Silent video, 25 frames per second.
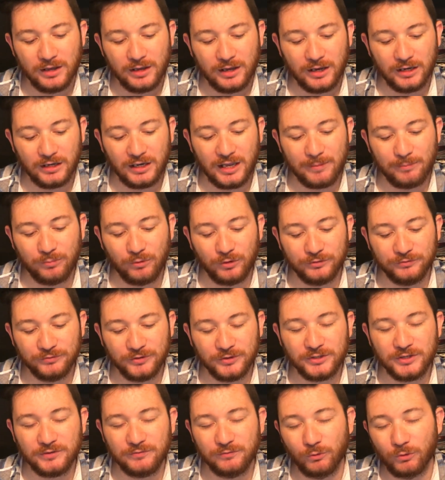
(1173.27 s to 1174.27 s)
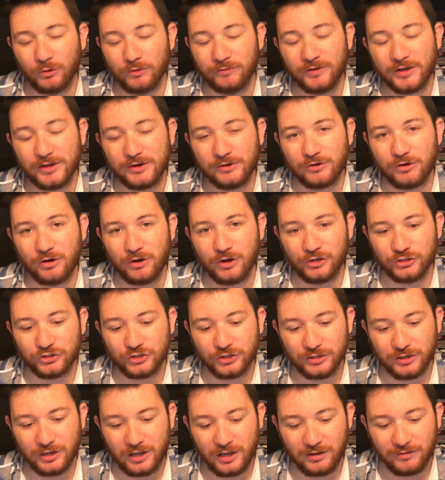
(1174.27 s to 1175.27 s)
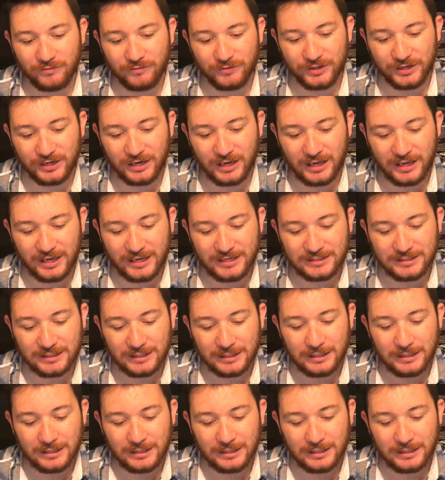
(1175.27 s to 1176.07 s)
And lap 154, final caution of the night.